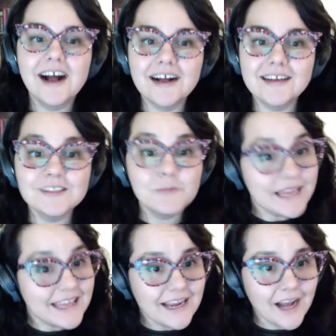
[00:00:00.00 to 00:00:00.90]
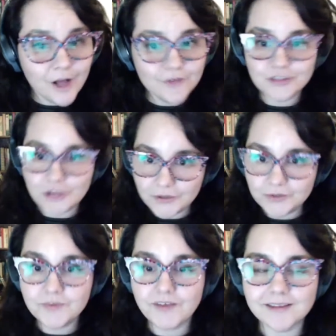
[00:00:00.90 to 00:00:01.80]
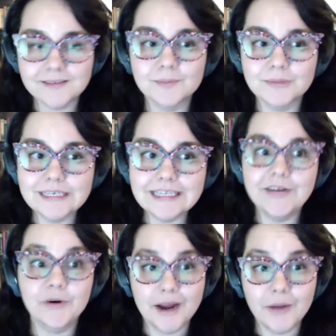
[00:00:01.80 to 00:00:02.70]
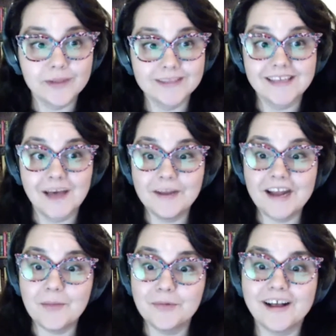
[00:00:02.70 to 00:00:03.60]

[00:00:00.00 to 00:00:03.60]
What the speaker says: Speaking of shows, we've got some really great ones coming up.